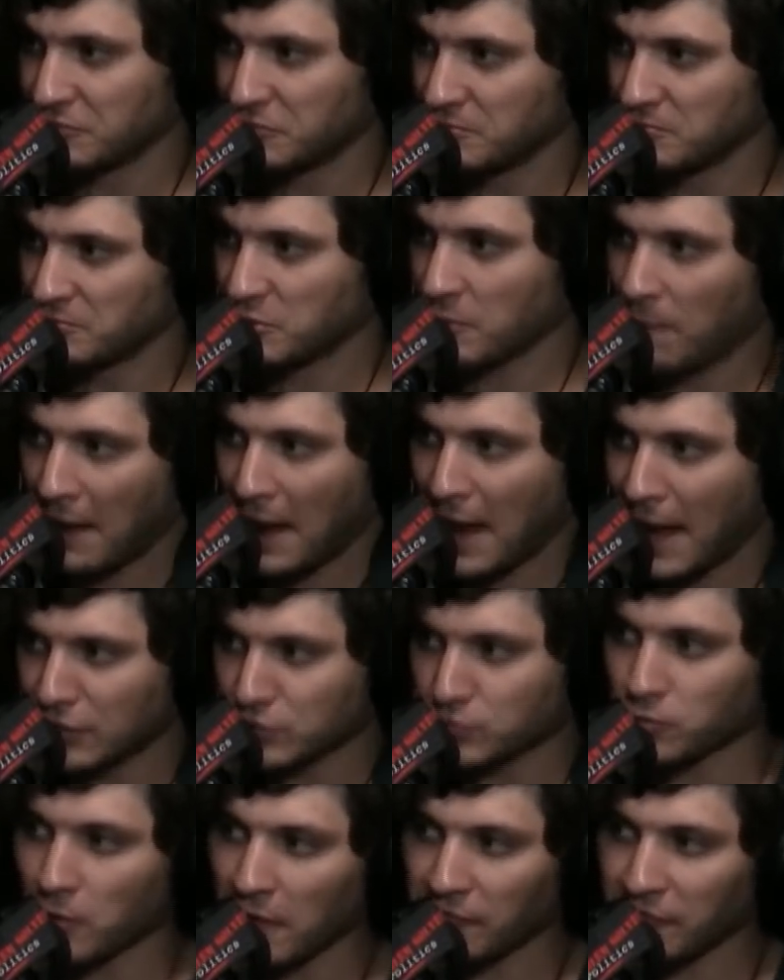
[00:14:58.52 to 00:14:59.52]
Japan
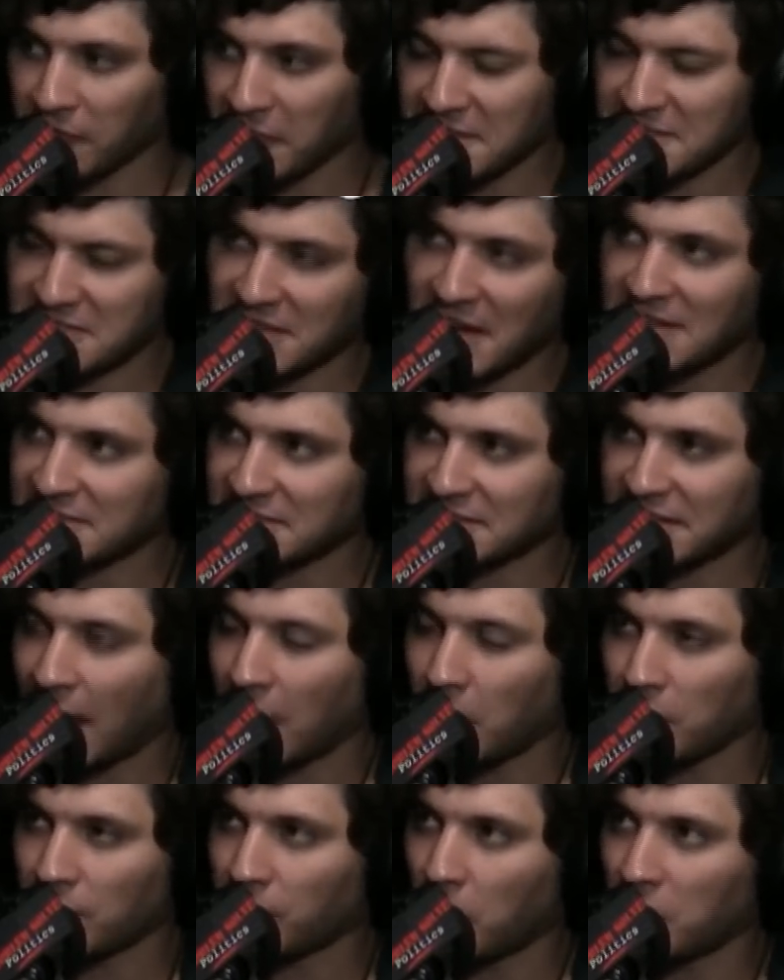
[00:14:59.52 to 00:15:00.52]
is roughly the size of
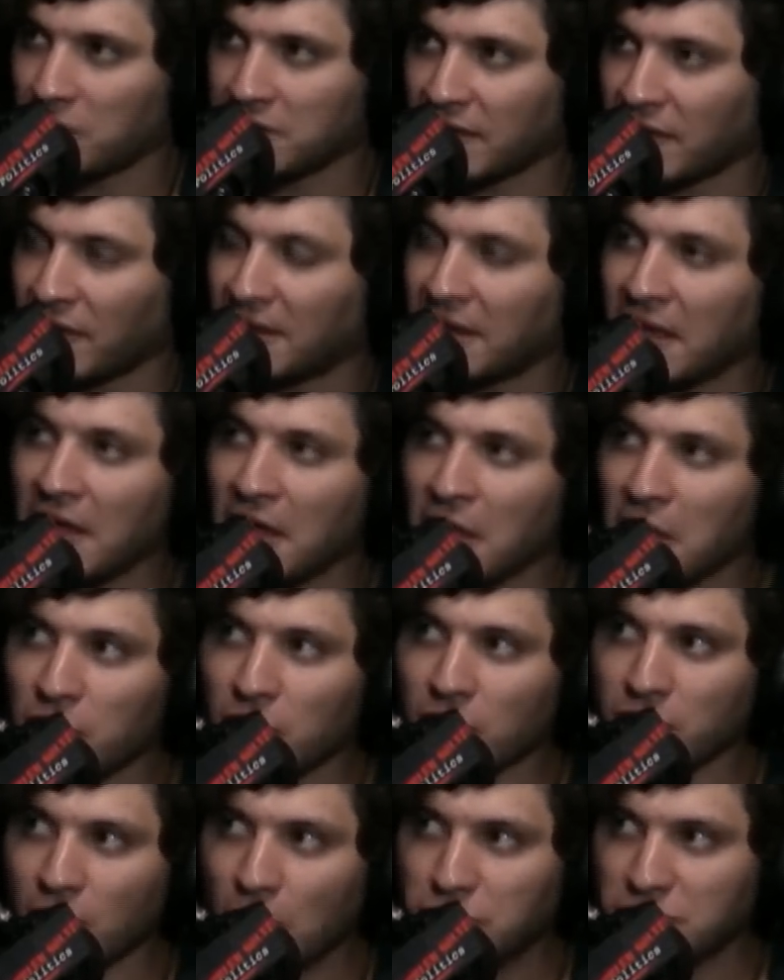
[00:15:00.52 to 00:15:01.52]
California. Like,
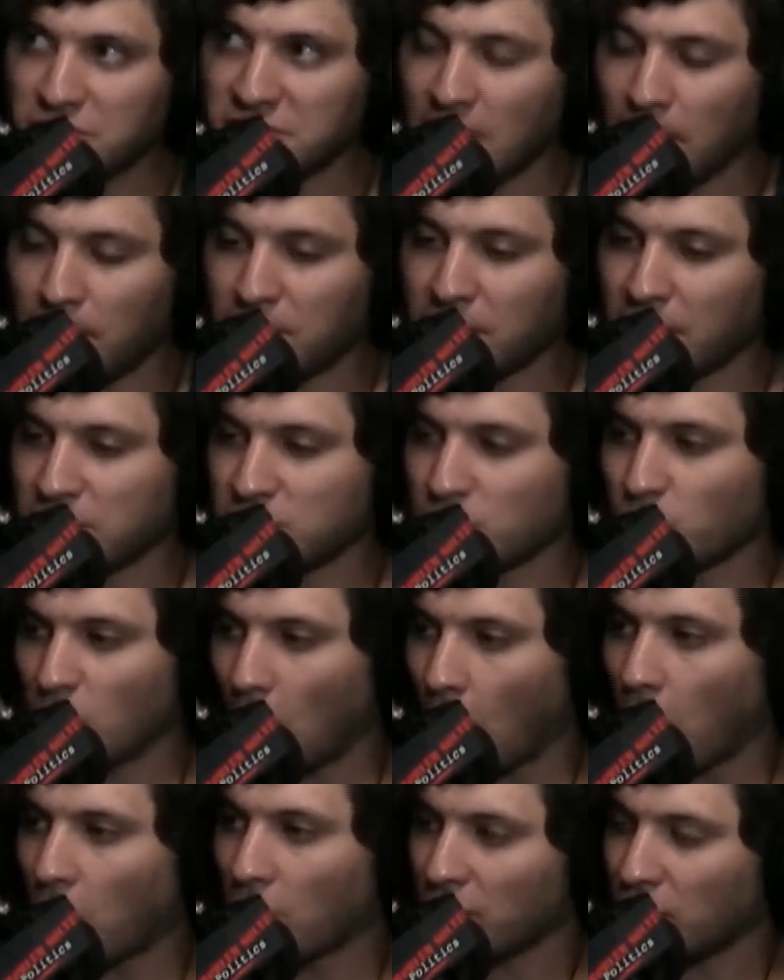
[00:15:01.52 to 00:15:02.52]
the notion yeah. that because we
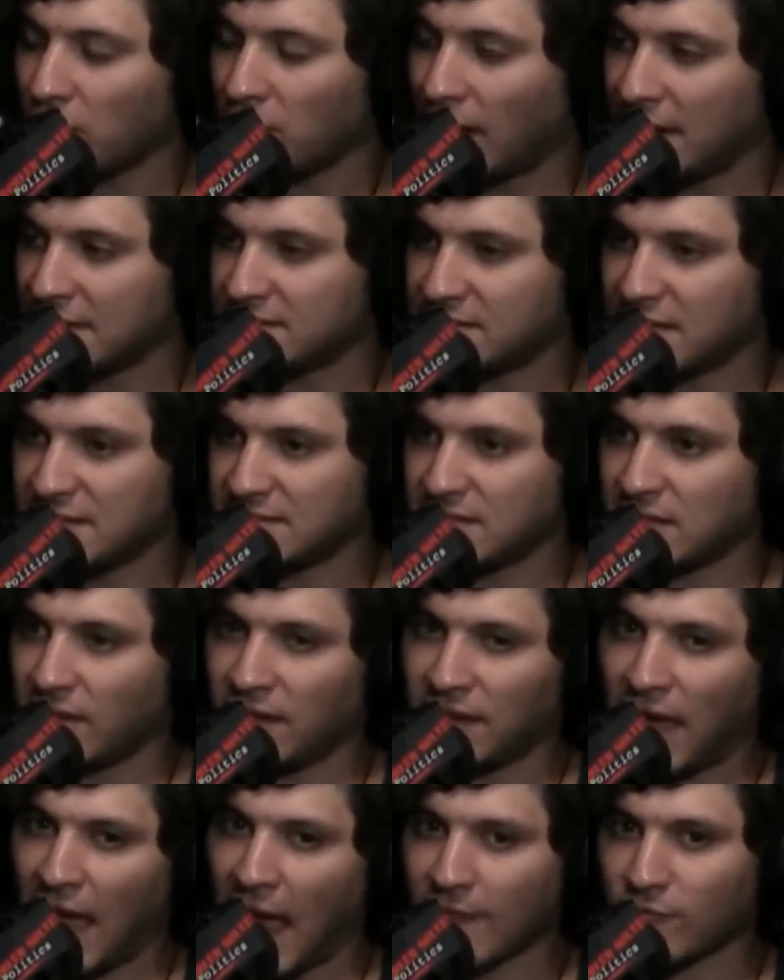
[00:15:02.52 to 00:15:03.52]
are the United States that,
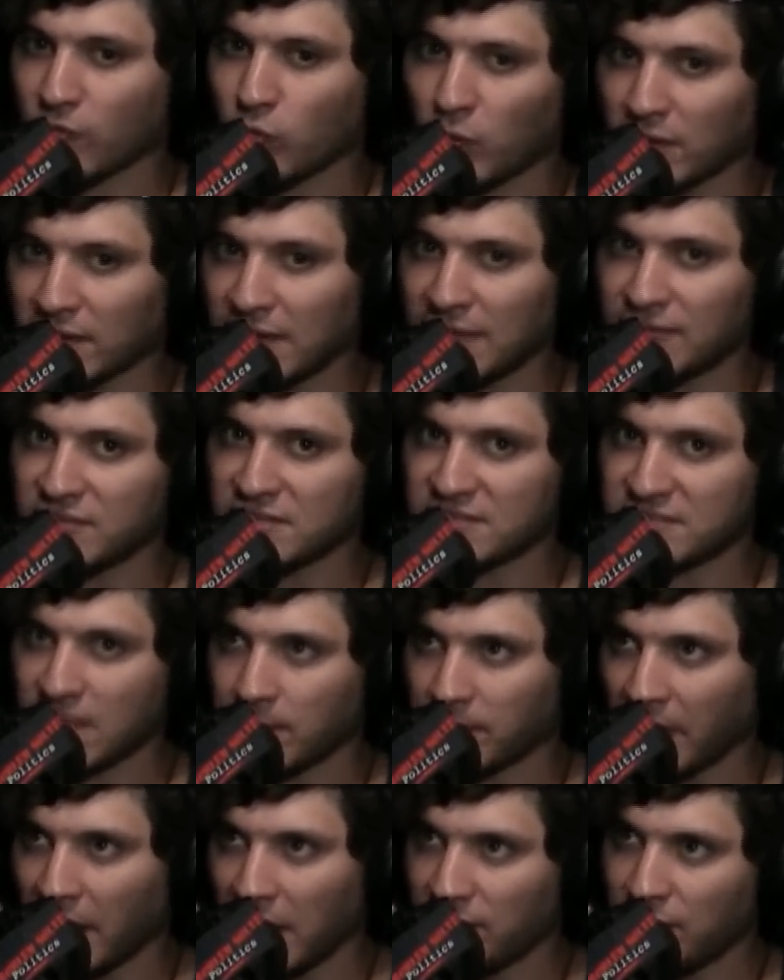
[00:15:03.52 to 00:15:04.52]
like, everyone lives the
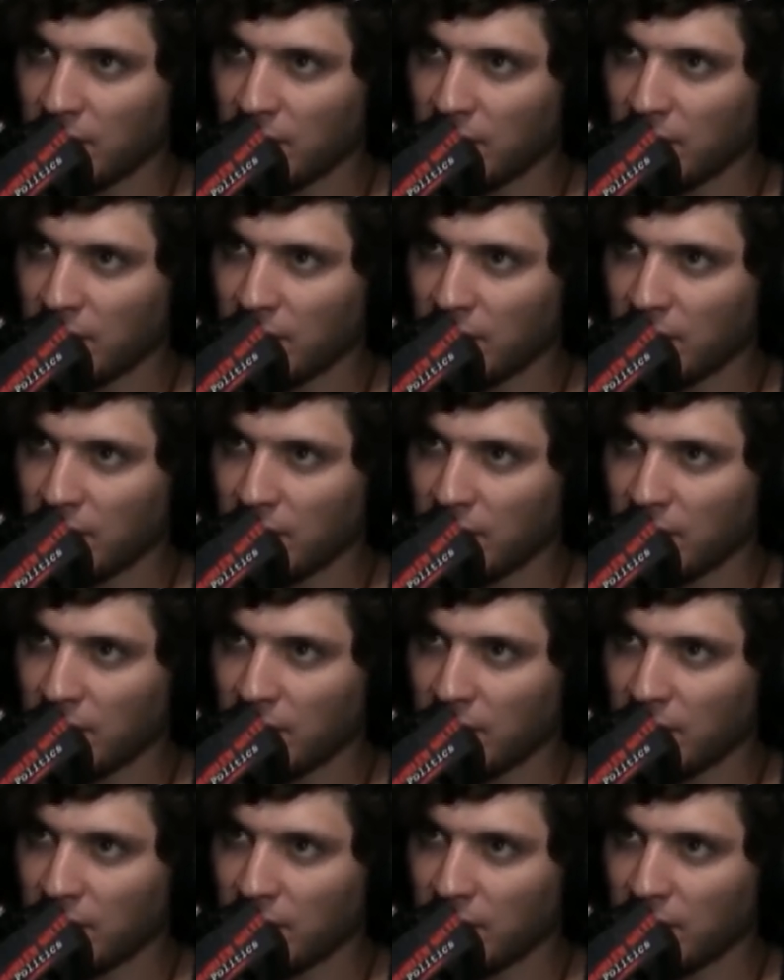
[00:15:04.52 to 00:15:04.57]
same life